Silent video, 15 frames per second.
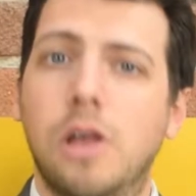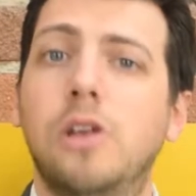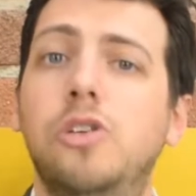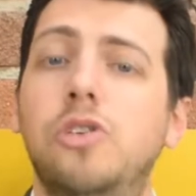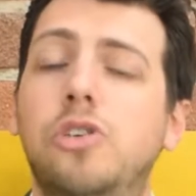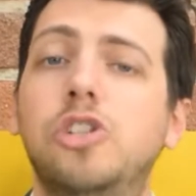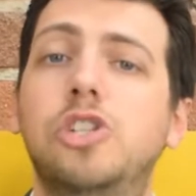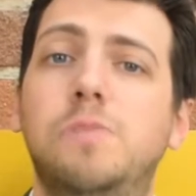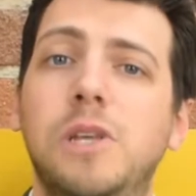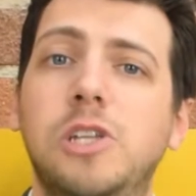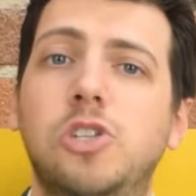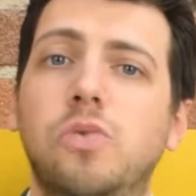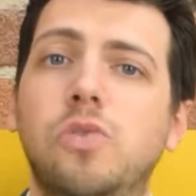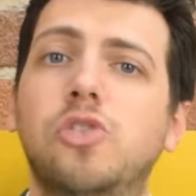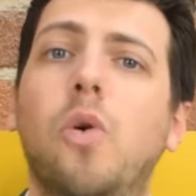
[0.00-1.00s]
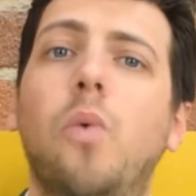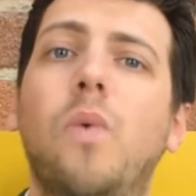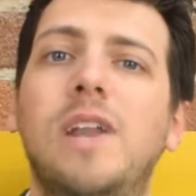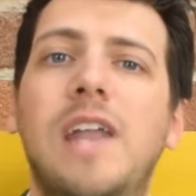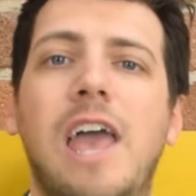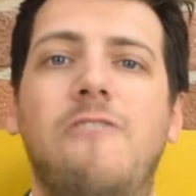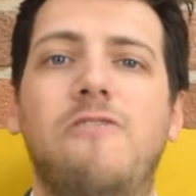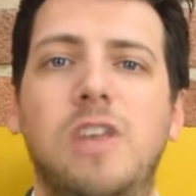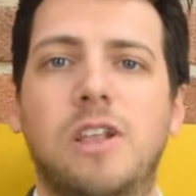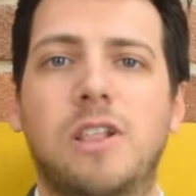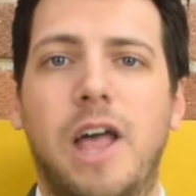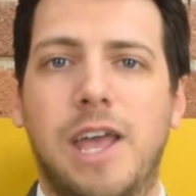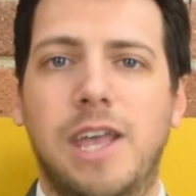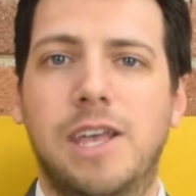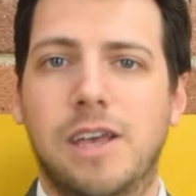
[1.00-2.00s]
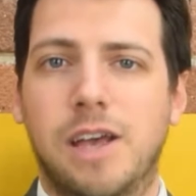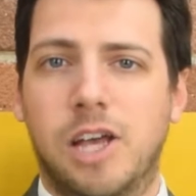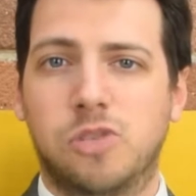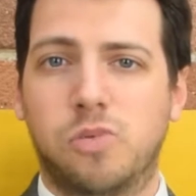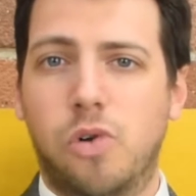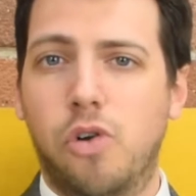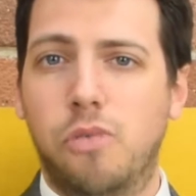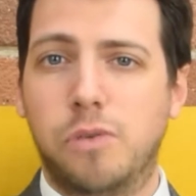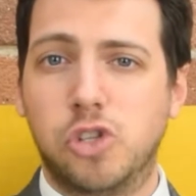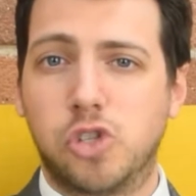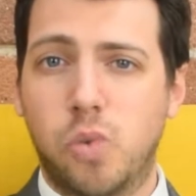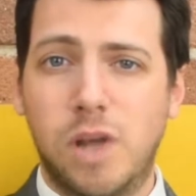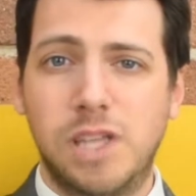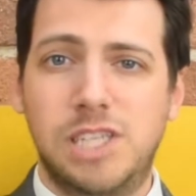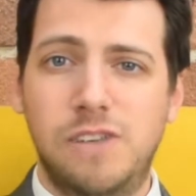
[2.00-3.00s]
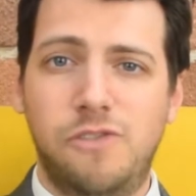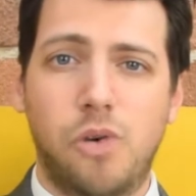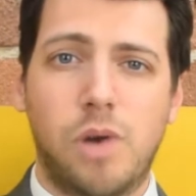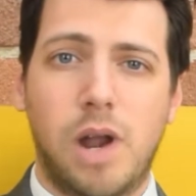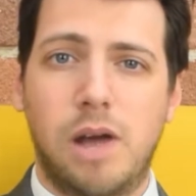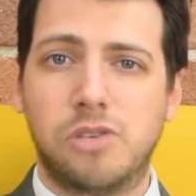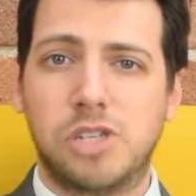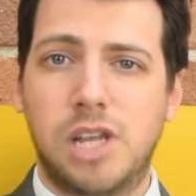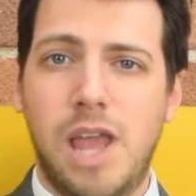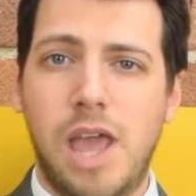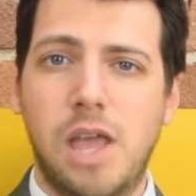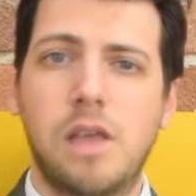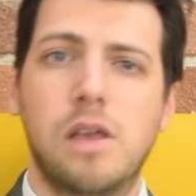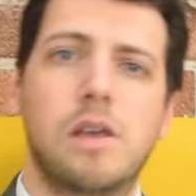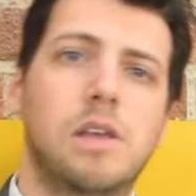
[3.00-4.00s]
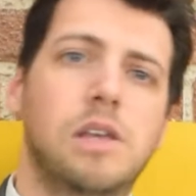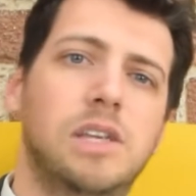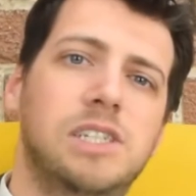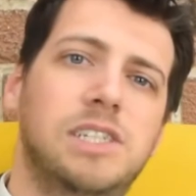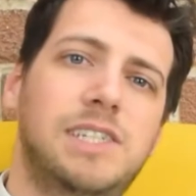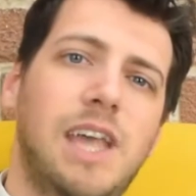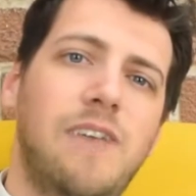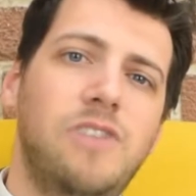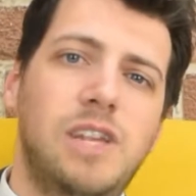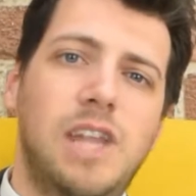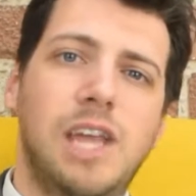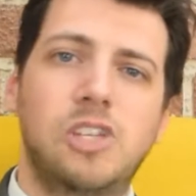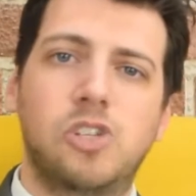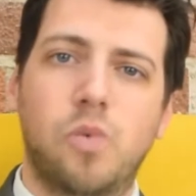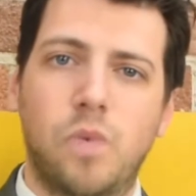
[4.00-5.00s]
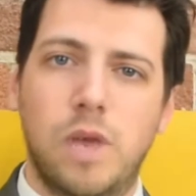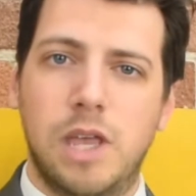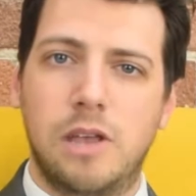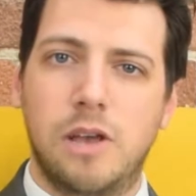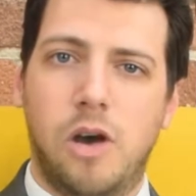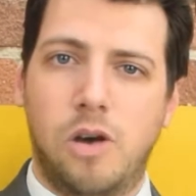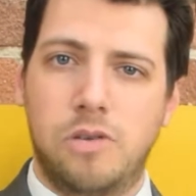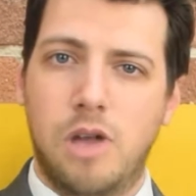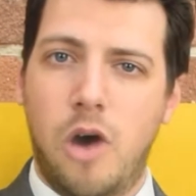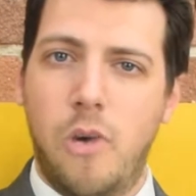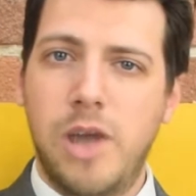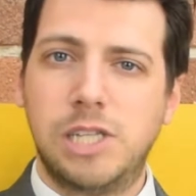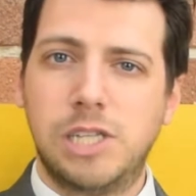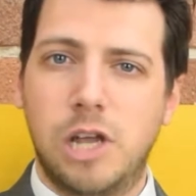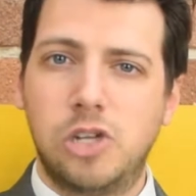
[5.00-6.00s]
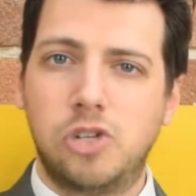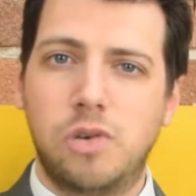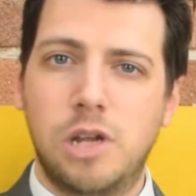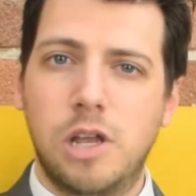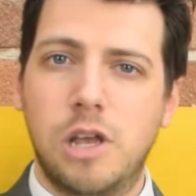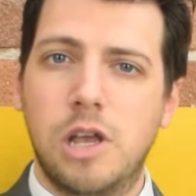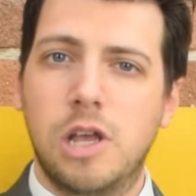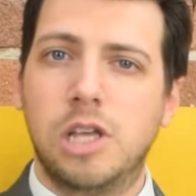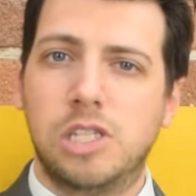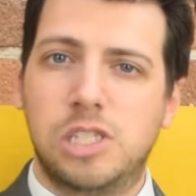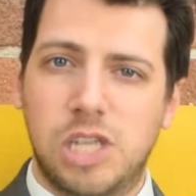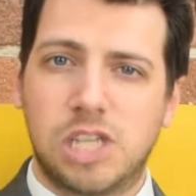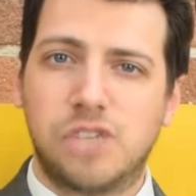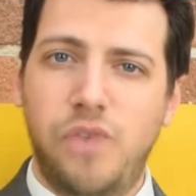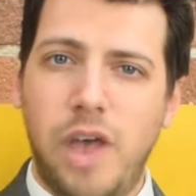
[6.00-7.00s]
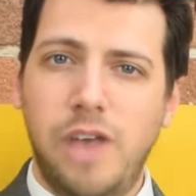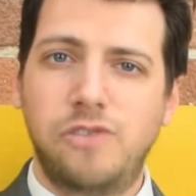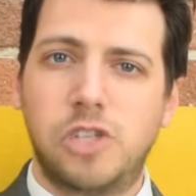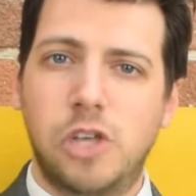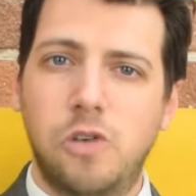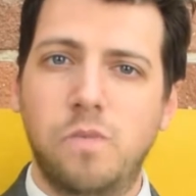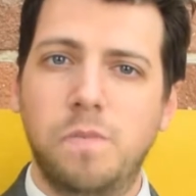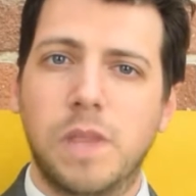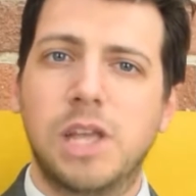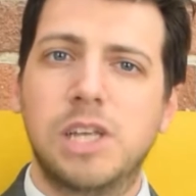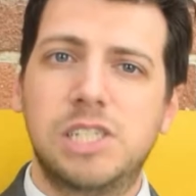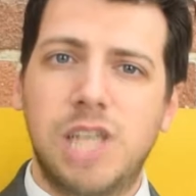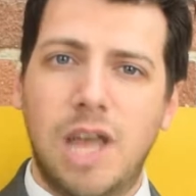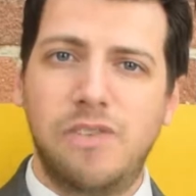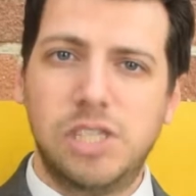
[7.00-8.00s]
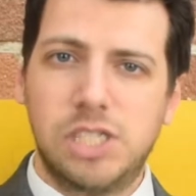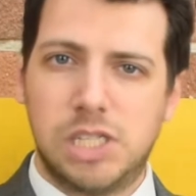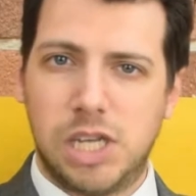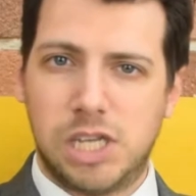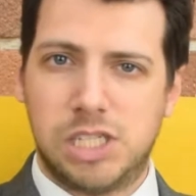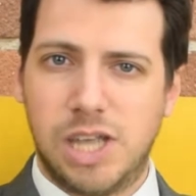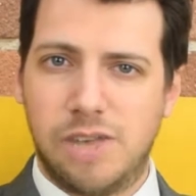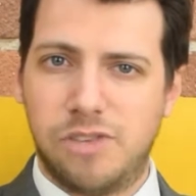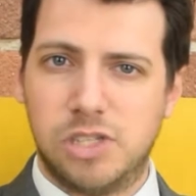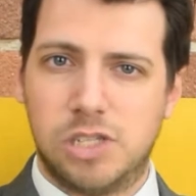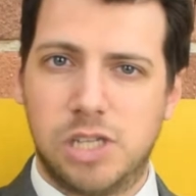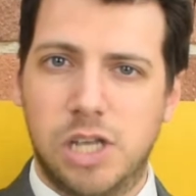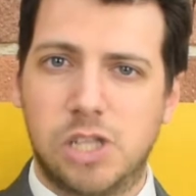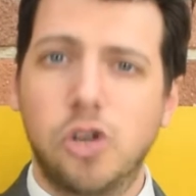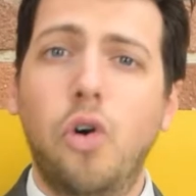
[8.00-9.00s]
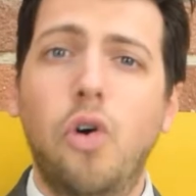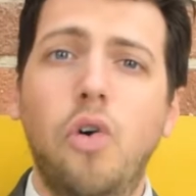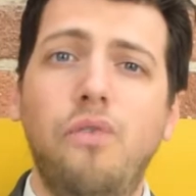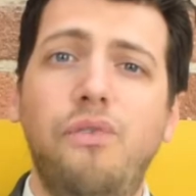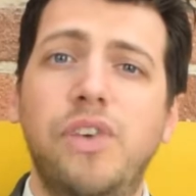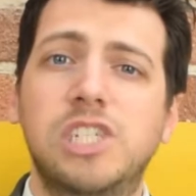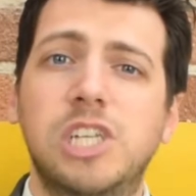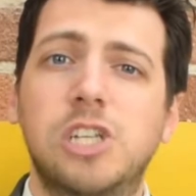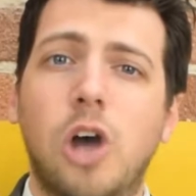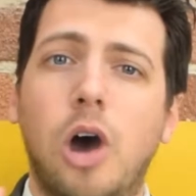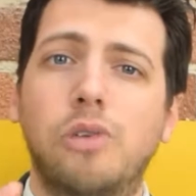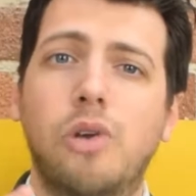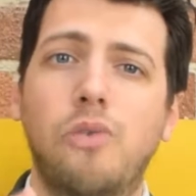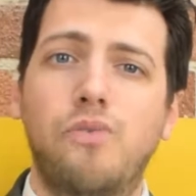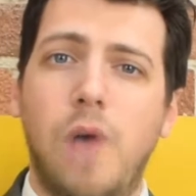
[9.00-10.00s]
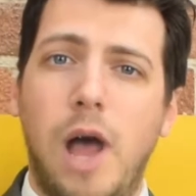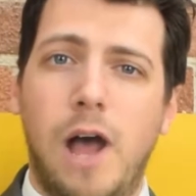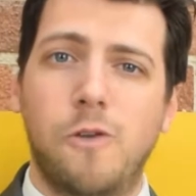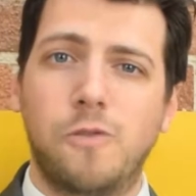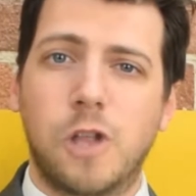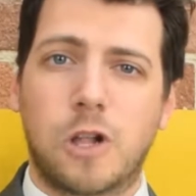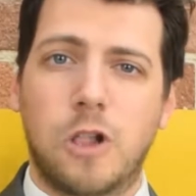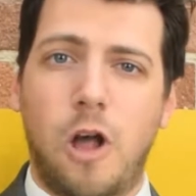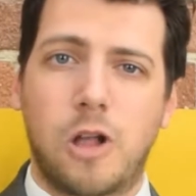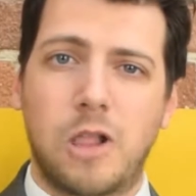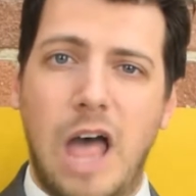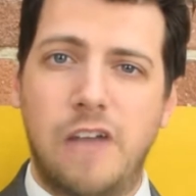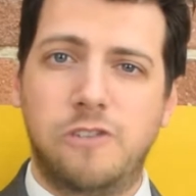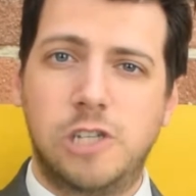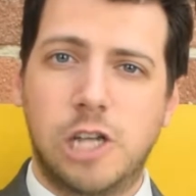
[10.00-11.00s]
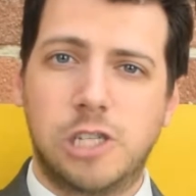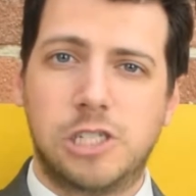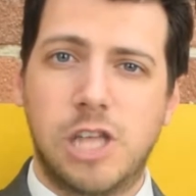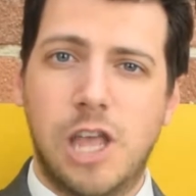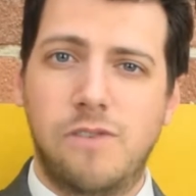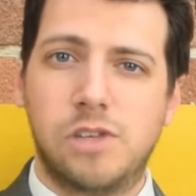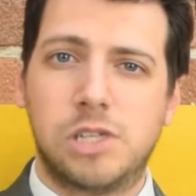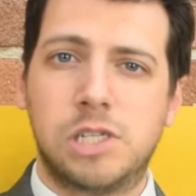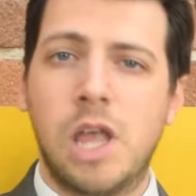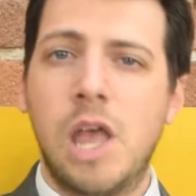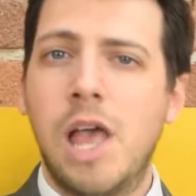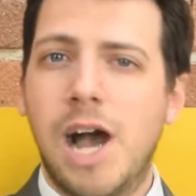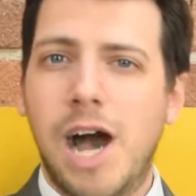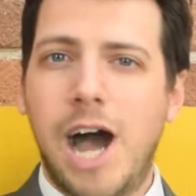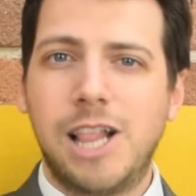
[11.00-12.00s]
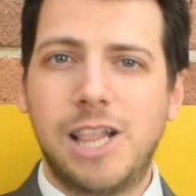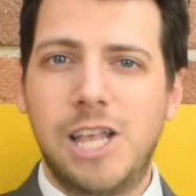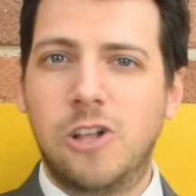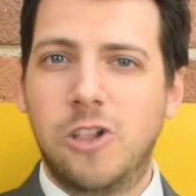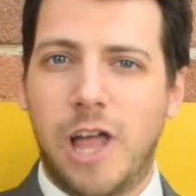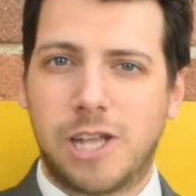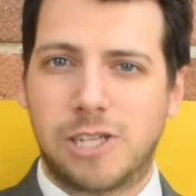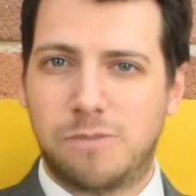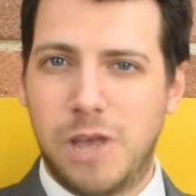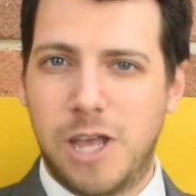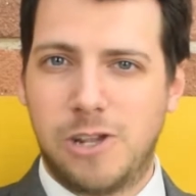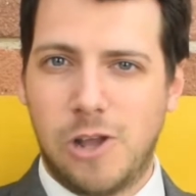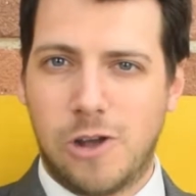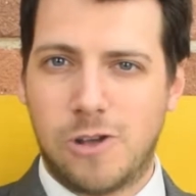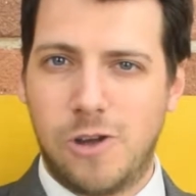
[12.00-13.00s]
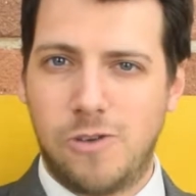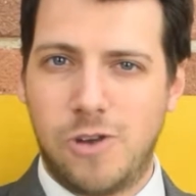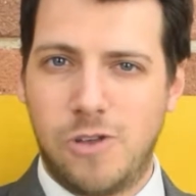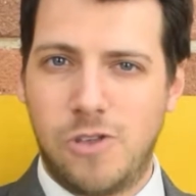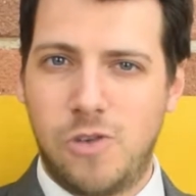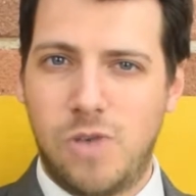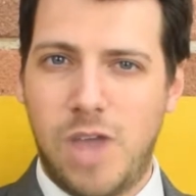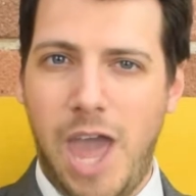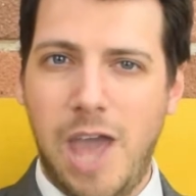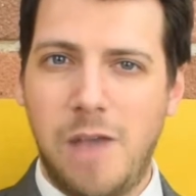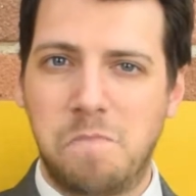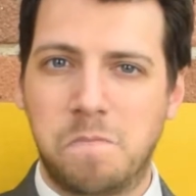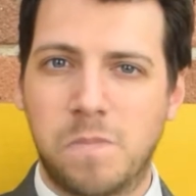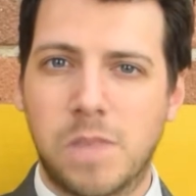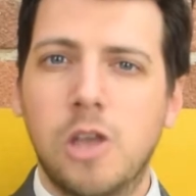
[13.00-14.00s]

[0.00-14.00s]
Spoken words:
You can speak to us whenever you like, as we're open 24 hours a day, 7 days a week on 0800 652 7676 or visit our around the clock live chat service at legalexpert.co.uk.